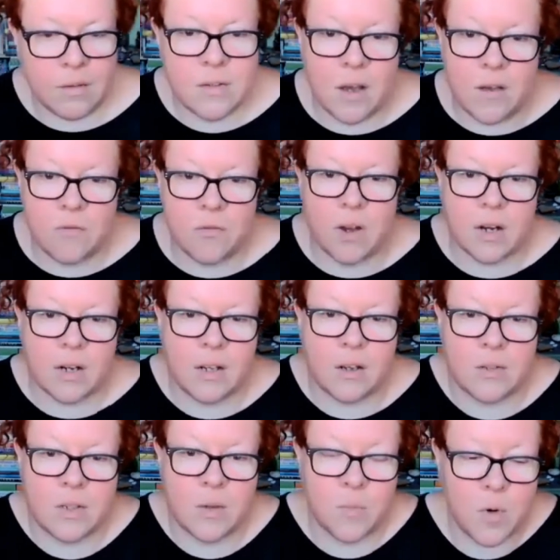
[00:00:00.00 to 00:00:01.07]
Time for our
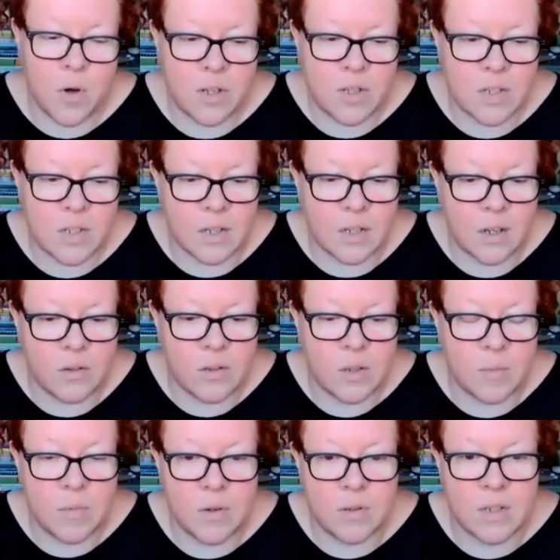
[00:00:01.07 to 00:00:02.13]
closing words and
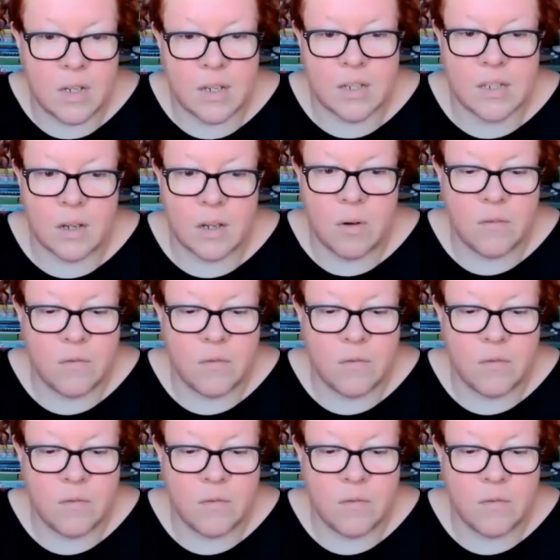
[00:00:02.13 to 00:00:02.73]
closing music. So